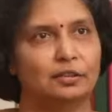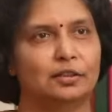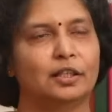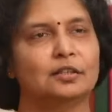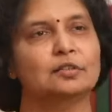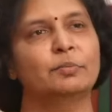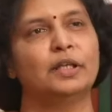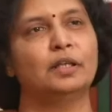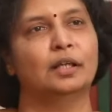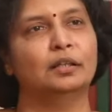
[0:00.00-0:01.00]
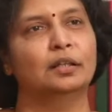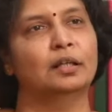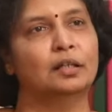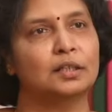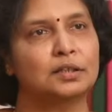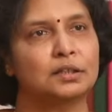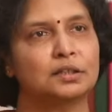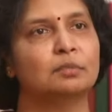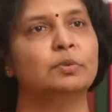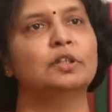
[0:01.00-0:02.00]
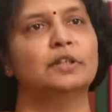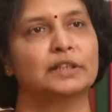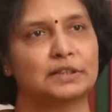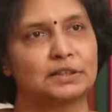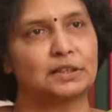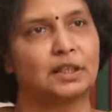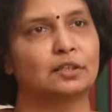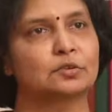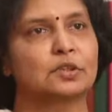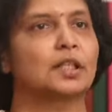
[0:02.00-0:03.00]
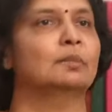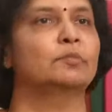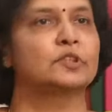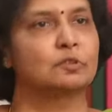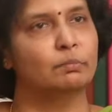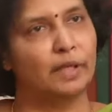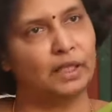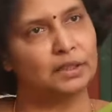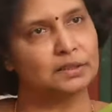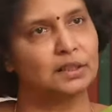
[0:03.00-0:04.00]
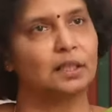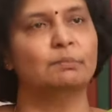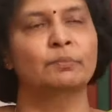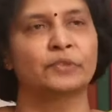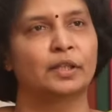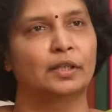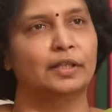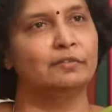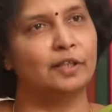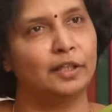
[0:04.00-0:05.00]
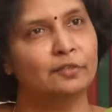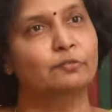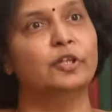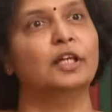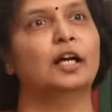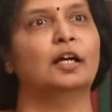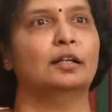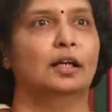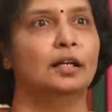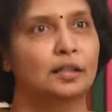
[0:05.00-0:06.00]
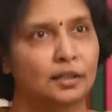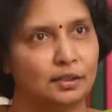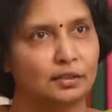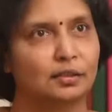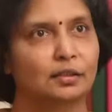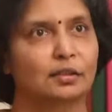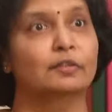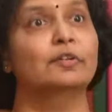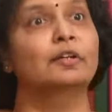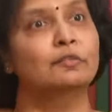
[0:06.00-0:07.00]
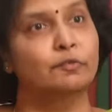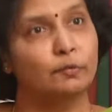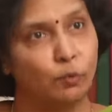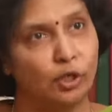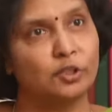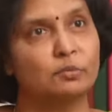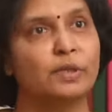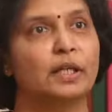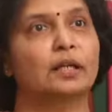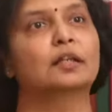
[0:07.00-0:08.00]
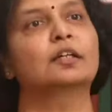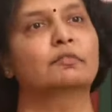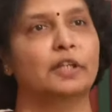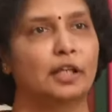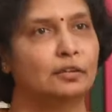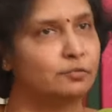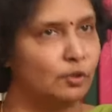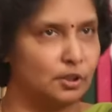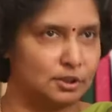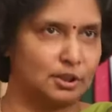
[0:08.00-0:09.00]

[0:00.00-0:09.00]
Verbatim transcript: then there will be an irresistible necessity to sleep which will make us sleep even if we are alert even if we want to be alert we can fall